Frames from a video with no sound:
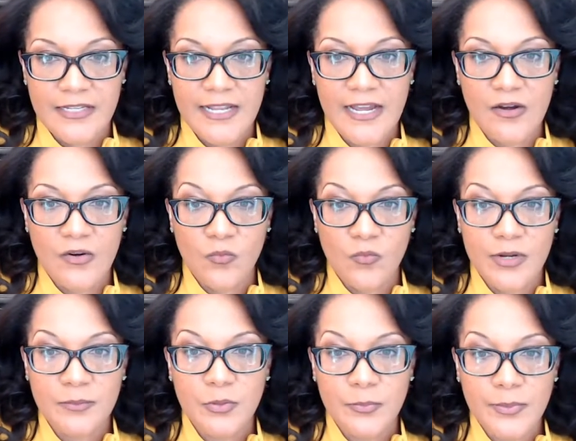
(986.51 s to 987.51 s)
Now,
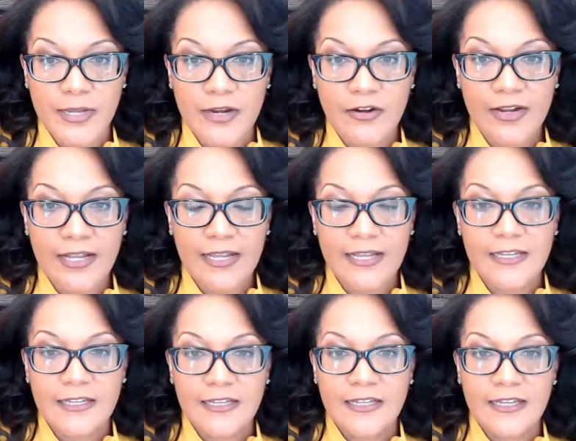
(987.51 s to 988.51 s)
when preparing